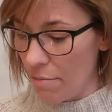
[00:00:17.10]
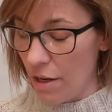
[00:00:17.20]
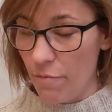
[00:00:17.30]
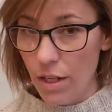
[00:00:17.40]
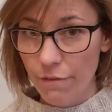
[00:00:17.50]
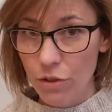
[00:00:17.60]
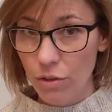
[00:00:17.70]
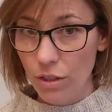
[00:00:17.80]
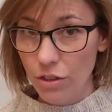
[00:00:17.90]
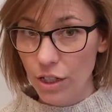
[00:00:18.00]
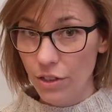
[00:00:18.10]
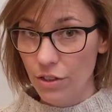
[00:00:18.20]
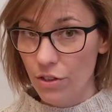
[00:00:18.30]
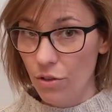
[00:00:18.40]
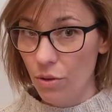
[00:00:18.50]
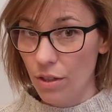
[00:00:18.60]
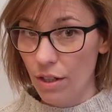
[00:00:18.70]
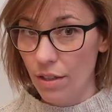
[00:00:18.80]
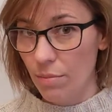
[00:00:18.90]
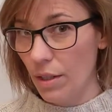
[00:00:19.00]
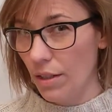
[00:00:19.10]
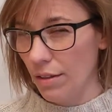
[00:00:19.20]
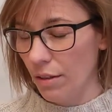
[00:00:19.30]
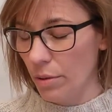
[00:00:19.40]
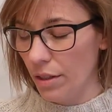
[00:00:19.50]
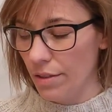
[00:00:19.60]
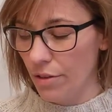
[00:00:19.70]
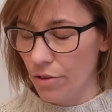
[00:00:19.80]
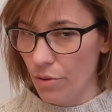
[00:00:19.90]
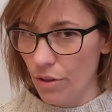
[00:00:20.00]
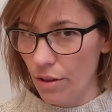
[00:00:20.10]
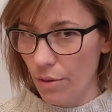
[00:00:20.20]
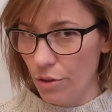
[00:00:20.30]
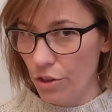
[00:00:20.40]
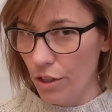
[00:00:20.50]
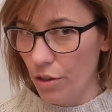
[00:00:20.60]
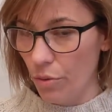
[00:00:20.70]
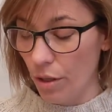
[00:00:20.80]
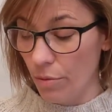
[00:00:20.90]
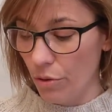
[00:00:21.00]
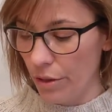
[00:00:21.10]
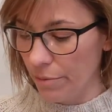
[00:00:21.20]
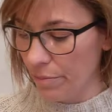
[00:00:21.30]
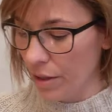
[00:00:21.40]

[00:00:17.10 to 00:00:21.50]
But I've made a few little changes to it that I think make it a little bit easier, so I thought I would share what I'm doing.